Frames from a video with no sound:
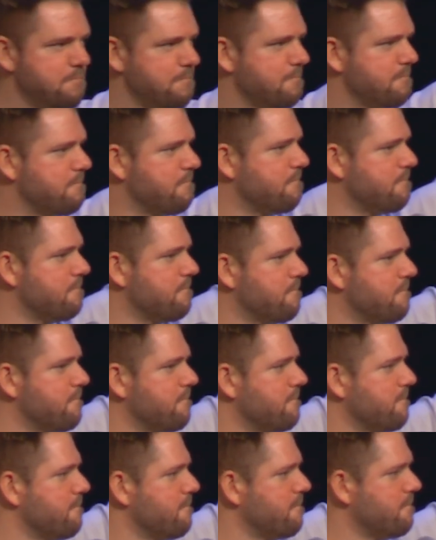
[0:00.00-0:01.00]

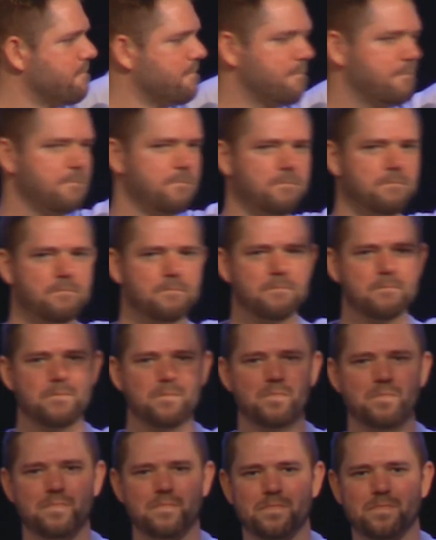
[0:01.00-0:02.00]

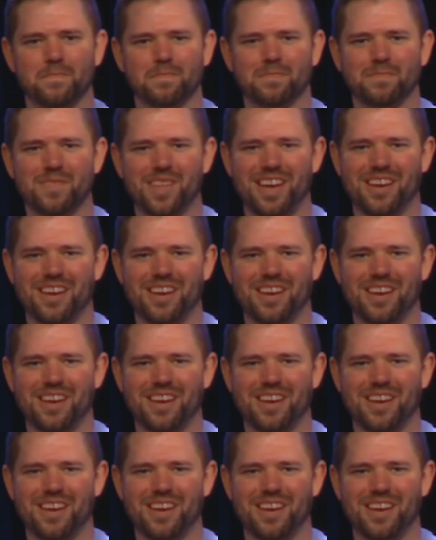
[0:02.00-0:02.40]
(no one is talking)